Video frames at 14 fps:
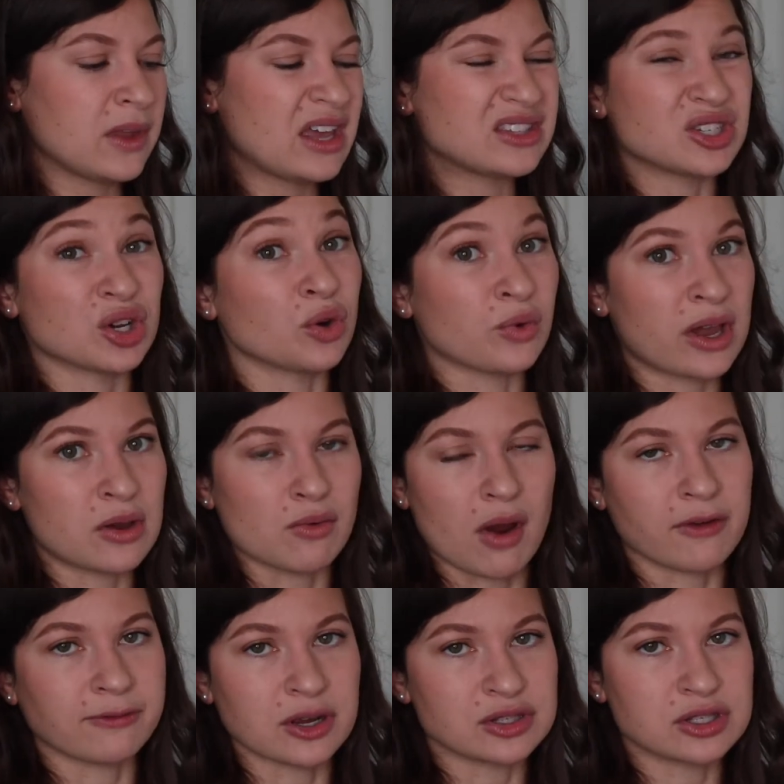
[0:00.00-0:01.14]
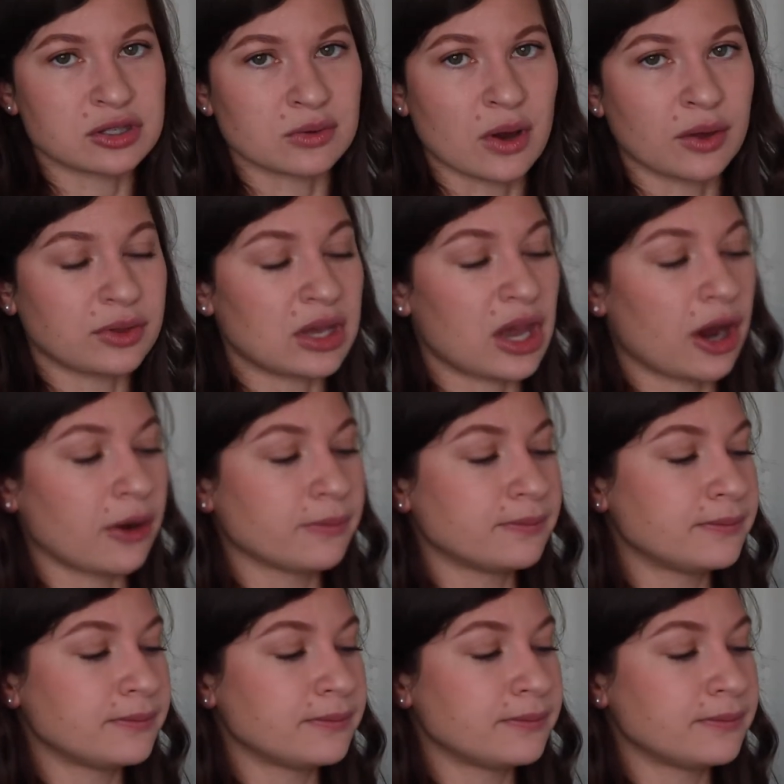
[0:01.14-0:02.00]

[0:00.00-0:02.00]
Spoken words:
It's a great reference throughout the year.